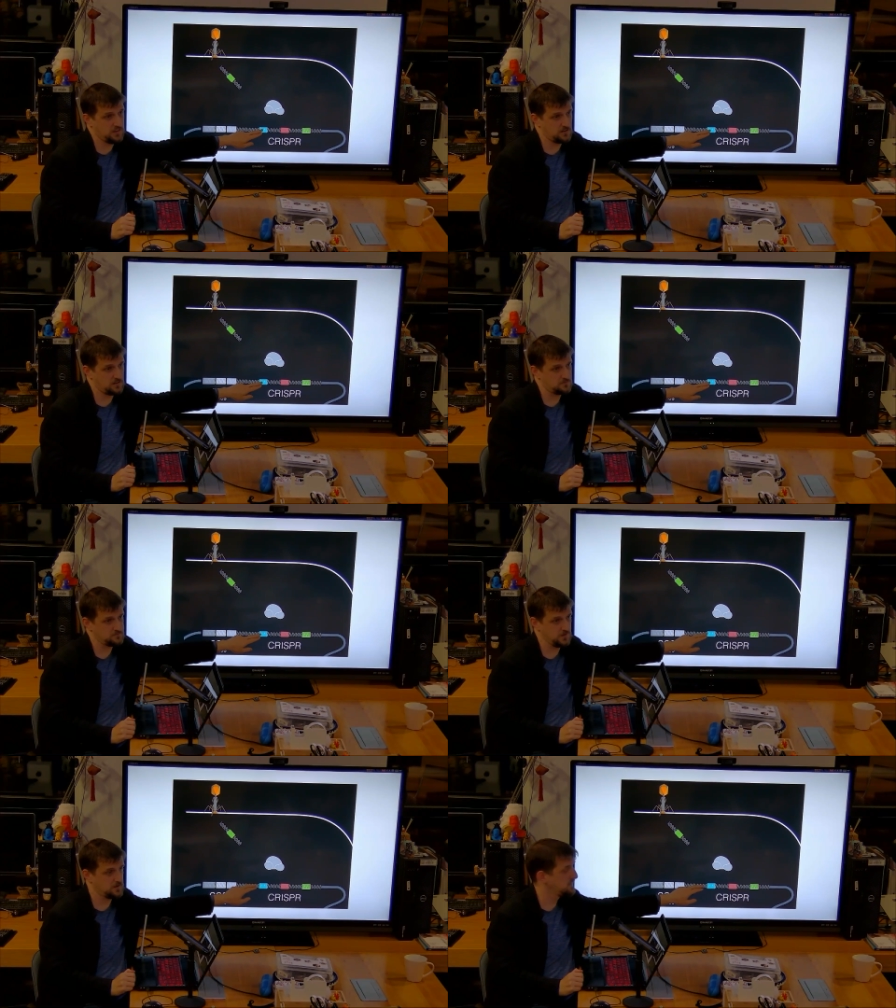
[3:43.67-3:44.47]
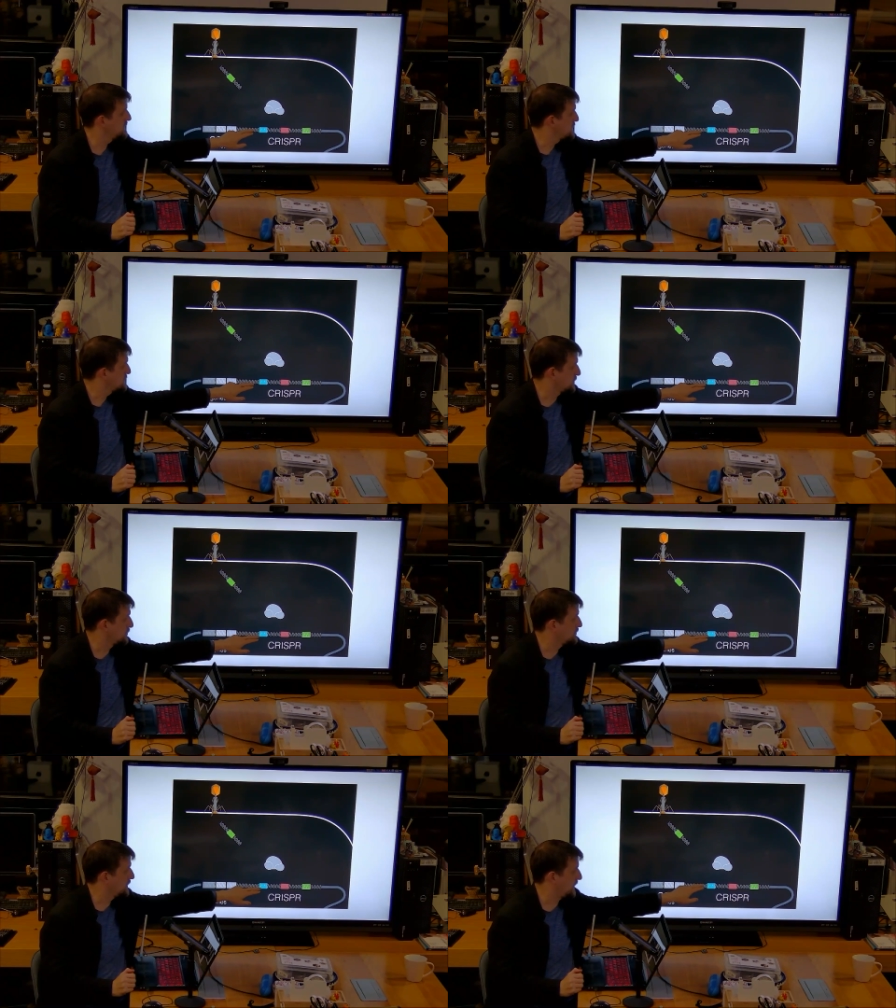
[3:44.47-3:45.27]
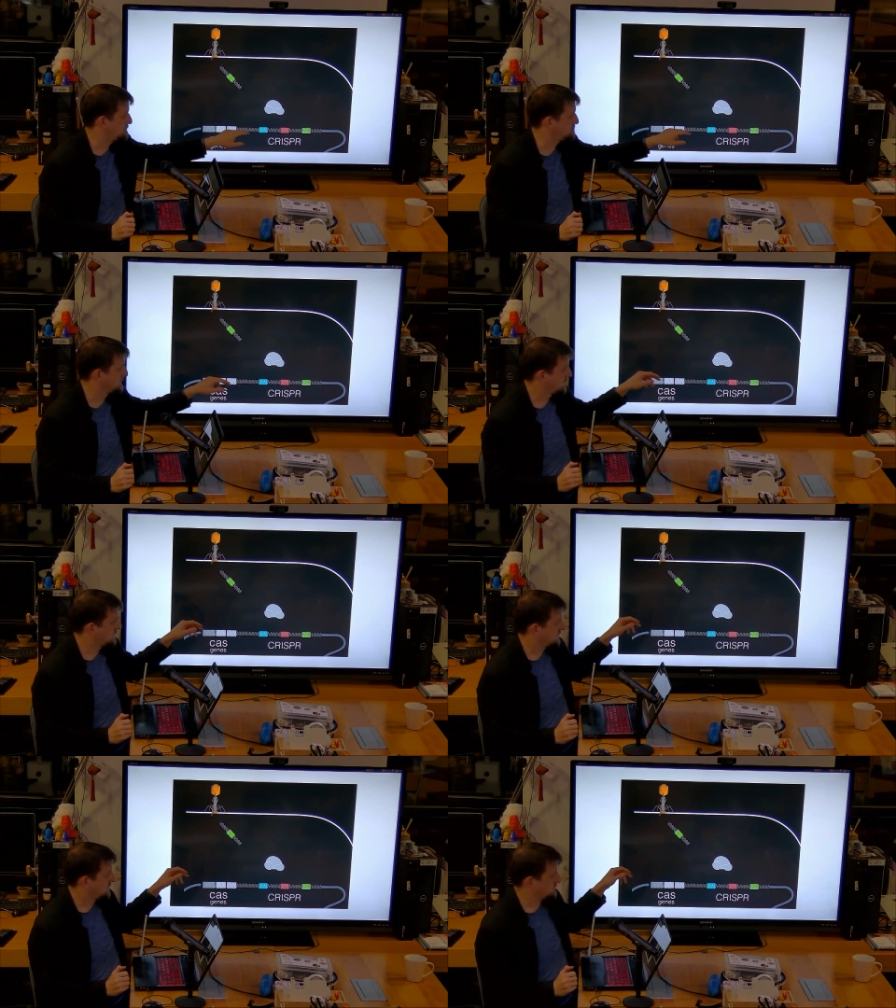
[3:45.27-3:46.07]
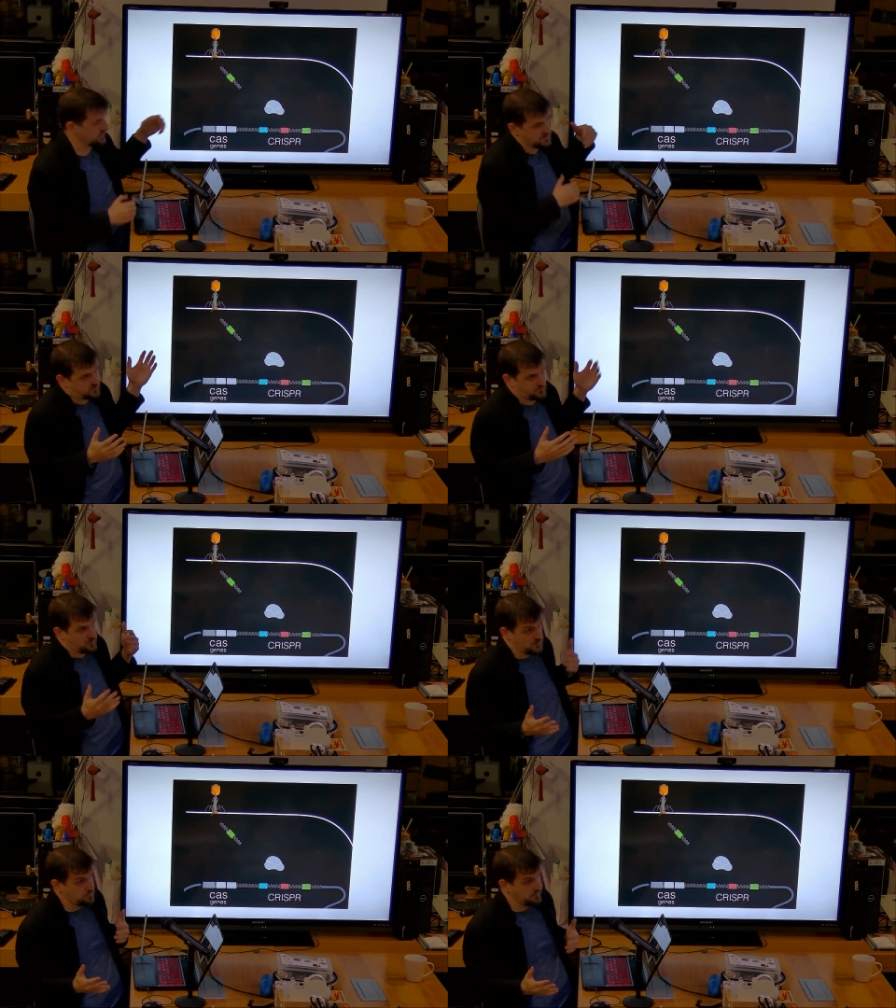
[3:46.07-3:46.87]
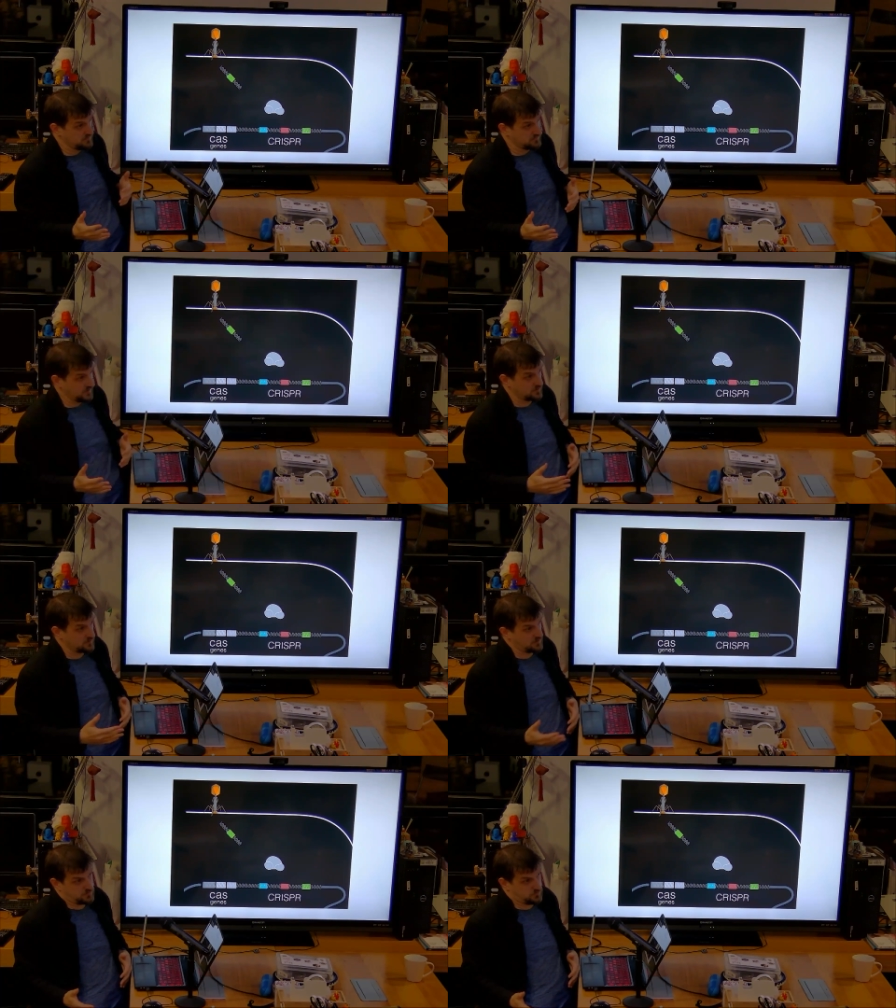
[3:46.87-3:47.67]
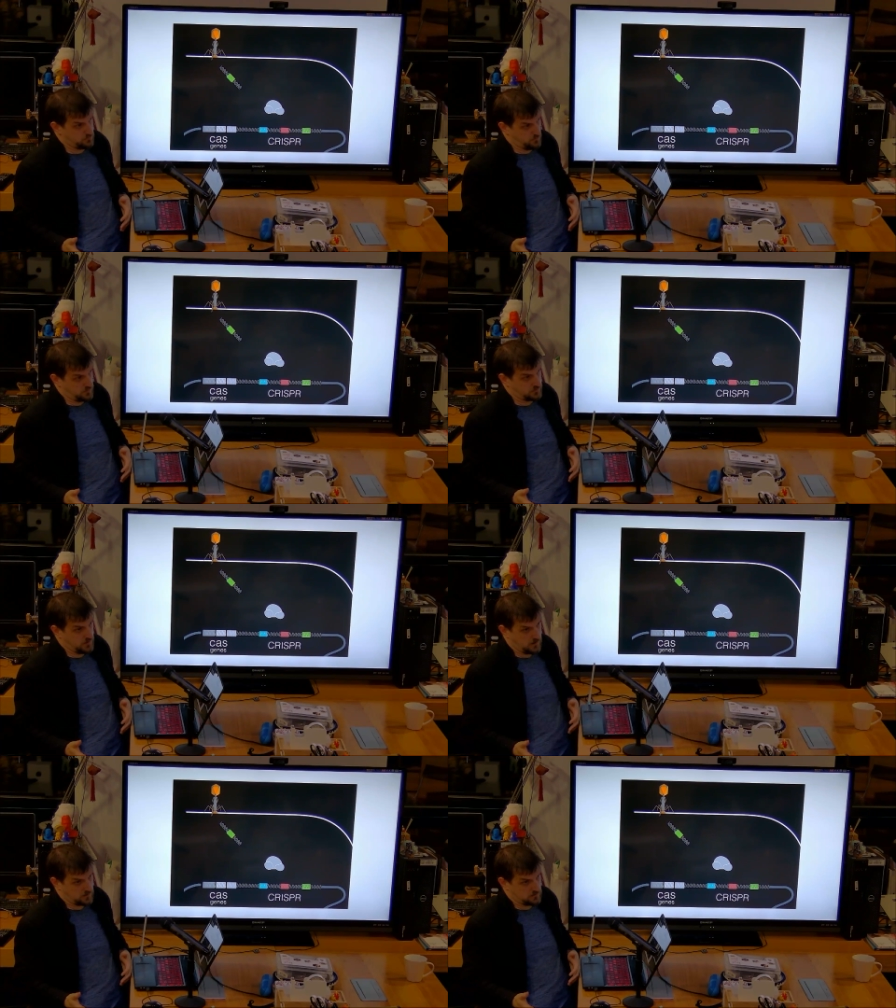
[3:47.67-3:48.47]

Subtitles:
yeah? So they just found repeats, and they were like, what the heck, right?